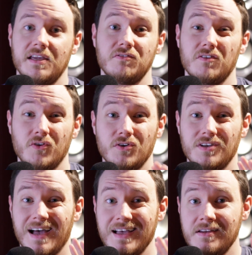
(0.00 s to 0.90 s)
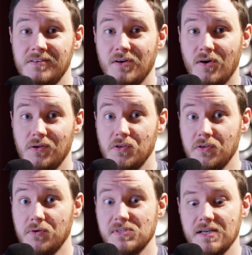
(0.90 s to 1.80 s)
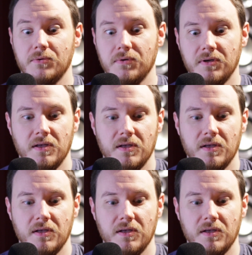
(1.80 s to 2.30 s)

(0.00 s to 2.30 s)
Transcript: even if I could iron all of those out,